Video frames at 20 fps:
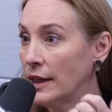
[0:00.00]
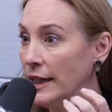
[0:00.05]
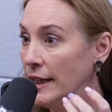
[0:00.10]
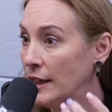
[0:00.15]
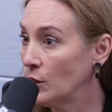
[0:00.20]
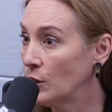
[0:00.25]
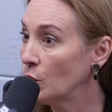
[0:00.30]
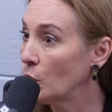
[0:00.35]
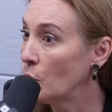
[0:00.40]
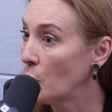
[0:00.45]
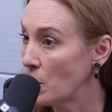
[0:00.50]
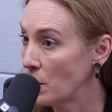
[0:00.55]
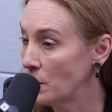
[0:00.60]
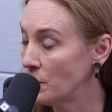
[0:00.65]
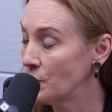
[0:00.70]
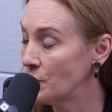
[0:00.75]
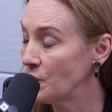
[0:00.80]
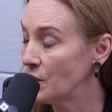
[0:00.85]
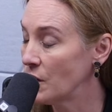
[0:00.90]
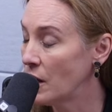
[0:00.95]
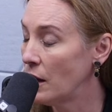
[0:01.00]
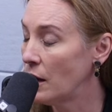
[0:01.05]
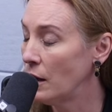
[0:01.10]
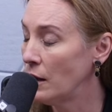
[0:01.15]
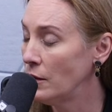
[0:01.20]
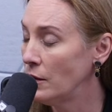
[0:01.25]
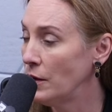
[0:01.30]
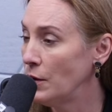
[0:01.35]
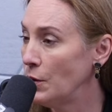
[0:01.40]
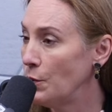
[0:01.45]
landlords, uh,
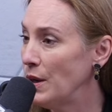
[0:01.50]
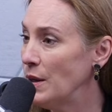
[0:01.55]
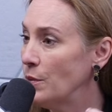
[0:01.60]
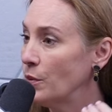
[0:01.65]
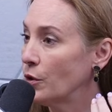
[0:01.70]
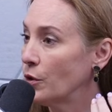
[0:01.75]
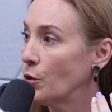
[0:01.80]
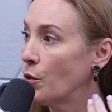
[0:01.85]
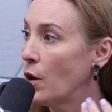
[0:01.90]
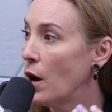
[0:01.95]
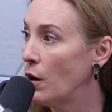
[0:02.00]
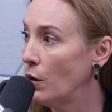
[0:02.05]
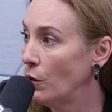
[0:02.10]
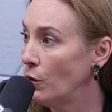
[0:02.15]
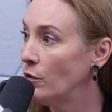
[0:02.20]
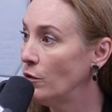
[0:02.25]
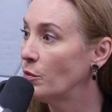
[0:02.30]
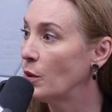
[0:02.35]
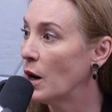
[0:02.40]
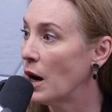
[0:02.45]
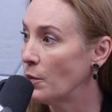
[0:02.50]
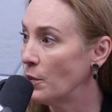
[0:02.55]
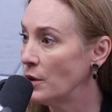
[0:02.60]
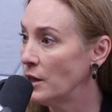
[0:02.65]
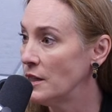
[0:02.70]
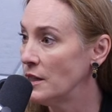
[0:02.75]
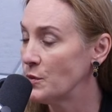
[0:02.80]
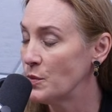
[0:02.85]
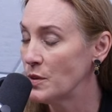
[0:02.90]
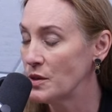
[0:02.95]
people who own
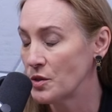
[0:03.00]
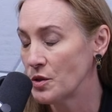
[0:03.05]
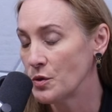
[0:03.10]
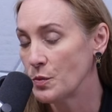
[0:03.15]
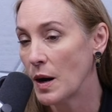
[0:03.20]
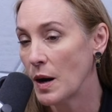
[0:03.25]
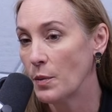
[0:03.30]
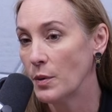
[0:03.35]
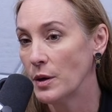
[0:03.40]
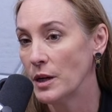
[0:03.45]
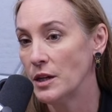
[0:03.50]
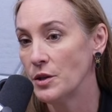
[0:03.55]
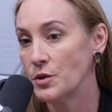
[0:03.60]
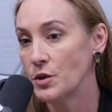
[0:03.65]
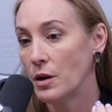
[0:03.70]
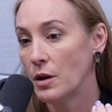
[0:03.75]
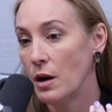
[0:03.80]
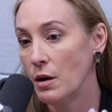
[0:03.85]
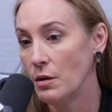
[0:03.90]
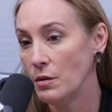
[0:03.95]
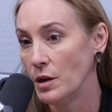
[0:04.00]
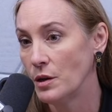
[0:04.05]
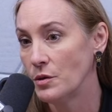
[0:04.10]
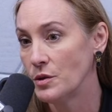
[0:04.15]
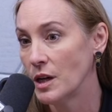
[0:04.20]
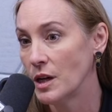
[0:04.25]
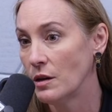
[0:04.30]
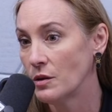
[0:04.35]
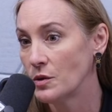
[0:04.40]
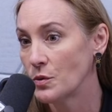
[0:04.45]
properties, business properties, or own
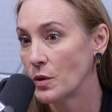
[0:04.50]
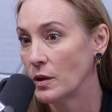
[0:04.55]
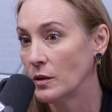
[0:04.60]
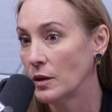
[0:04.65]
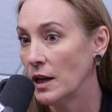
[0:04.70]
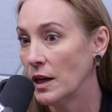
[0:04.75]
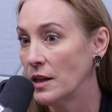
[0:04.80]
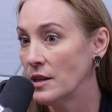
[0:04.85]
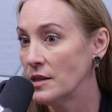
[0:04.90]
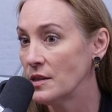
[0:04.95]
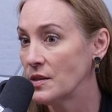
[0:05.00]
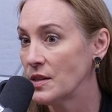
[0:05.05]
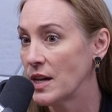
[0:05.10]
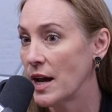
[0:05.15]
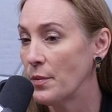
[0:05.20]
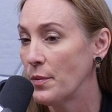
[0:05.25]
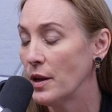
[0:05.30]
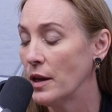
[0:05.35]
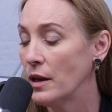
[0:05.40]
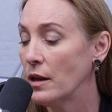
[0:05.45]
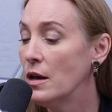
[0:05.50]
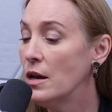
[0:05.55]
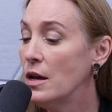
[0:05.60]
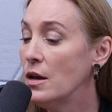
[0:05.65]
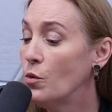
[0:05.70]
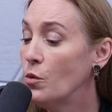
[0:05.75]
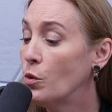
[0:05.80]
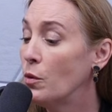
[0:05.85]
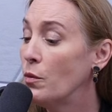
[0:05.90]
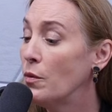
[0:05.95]
hotels, where a lot of this is happening,
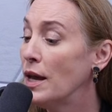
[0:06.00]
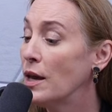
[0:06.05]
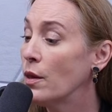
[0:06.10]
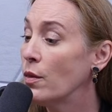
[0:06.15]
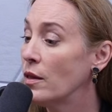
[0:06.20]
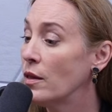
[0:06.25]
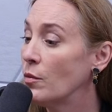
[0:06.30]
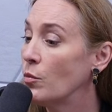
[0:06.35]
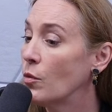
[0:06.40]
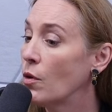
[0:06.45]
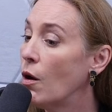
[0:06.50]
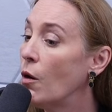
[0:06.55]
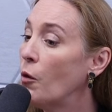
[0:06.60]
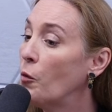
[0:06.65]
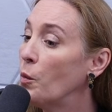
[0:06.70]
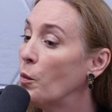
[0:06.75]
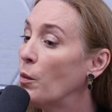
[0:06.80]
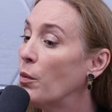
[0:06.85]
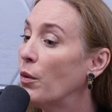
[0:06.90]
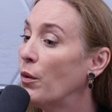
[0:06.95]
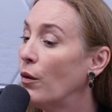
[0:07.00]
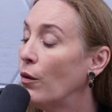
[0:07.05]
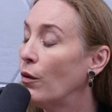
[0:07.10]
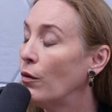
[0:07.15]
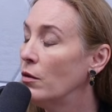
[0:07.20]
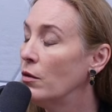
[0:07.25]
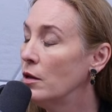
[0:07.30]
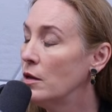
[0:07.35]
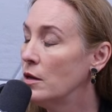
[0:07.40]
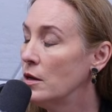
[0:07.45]
will make them
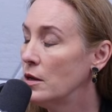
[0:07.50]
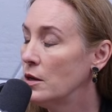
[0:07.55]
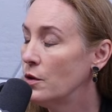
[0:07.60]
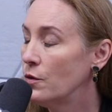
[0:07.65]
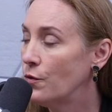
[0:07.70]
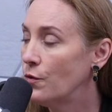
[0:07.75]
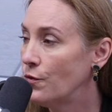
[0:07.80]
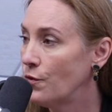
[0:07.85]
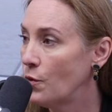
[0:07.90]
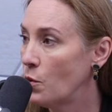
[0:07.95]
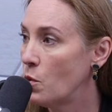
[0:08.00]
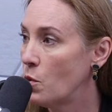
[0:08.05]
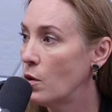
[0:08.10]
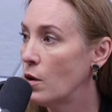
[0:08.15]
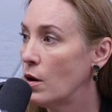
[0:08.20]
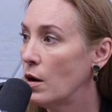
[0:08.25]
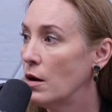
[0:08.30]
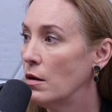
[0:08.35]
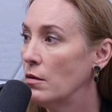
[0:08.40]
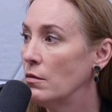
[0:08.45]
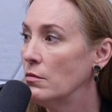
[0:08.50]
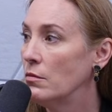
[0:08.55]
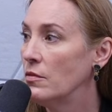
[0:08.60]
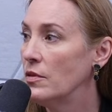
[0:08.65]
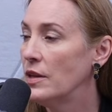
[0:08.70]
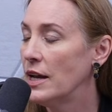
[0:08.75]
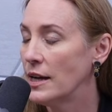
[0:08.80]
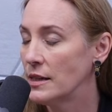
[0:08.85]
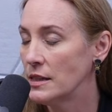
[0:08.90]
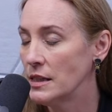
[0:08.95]
culpable for
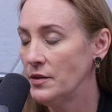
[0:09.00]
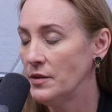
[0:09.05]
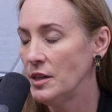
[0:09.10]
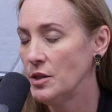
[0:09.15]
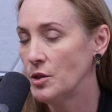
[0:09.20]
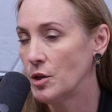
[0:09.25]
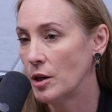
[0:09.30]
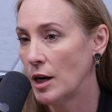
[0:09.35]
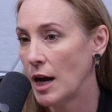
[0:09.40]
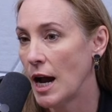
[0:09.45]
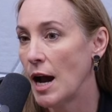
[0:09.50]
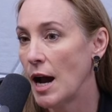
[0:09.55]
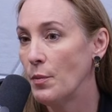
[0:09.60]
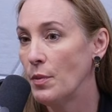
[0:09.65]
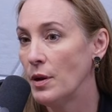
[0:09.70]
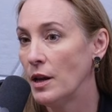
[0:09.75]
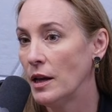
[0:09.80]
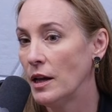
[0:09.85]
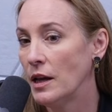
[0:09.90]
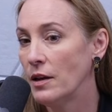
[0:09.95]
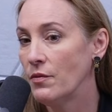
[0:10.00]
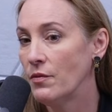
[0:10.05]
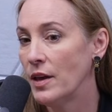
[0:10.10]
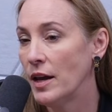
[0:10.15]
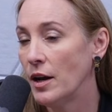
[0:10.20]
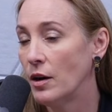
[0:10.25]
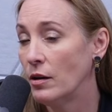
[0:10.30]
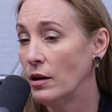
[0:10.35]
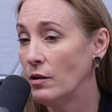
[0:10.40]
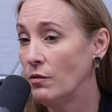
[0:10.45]
the activities that are happening if
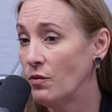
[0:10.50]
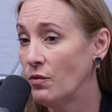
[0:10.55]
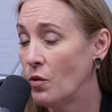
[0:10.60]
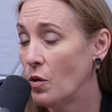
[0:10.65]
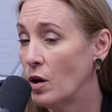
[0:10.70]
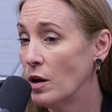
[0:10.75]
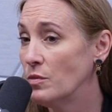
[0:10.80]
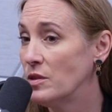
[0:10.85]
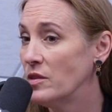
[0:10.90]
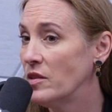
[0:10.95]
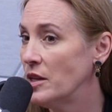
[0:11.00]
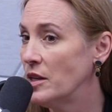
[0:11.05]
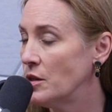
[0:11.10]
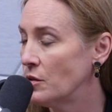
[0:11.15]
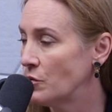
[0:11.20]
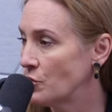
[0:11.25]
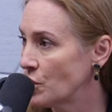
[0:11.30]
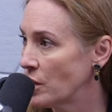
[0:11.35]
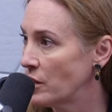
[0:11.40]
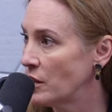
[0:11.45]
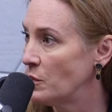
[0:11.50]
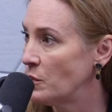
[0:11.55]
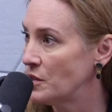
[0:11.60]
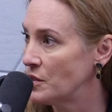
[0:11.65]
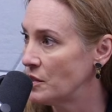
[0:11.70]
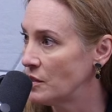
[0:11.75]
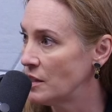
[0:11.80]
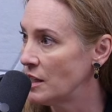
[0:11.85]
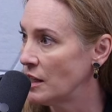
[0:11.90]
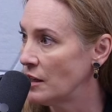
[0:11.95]
they are informed and they don't shut the
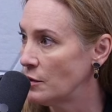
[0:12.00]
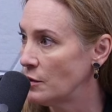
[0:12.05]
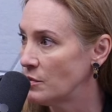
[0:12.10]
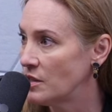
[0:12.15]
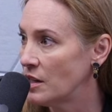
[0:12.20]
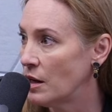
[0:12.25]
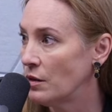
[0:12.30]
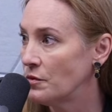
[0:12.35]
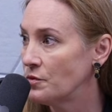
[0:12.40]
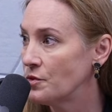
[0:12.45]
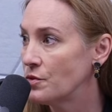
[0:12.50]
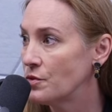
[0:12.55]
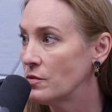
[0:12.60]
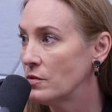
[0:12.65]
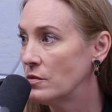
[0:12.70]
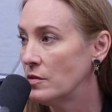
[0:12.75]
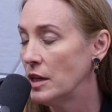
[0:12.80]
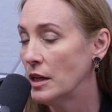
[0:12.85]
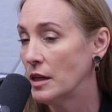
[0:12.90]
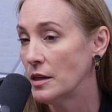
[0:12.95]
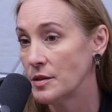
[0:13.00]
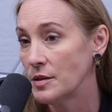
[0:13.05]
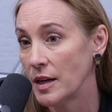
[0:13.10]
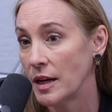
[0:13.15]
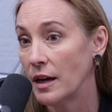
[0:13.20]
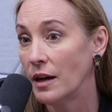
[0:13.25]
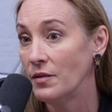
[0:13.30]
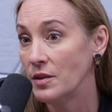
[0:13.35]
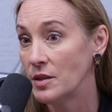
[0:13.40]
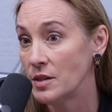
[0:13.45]
business down themselves, because
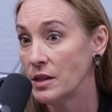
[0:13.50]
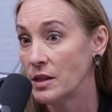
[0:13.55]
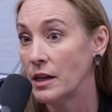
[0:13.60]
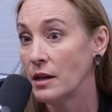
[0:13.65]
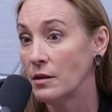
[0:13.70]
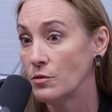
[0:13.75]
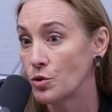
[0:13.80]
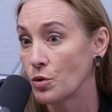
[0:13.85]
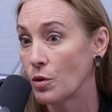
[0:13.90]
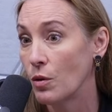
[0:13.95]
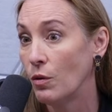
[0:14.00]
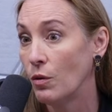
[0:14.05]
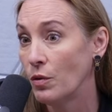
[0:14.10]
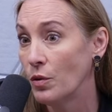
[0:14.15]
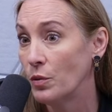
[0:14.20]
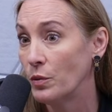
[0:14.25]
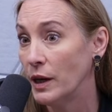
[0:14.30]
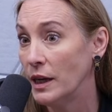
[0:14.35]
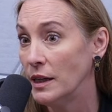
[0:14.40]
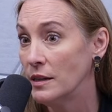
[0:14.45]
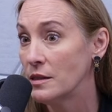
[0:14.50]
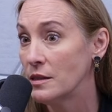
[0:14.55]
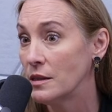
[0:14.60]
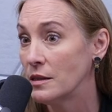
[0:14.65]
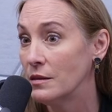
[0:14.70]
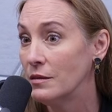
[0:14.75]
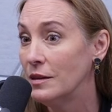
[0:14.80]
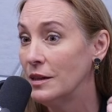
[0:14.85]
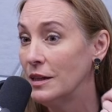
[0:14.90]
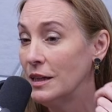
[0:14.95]
they obviously control the rent
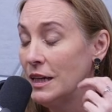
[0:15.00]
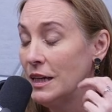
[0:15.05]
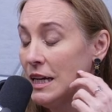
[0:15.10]
and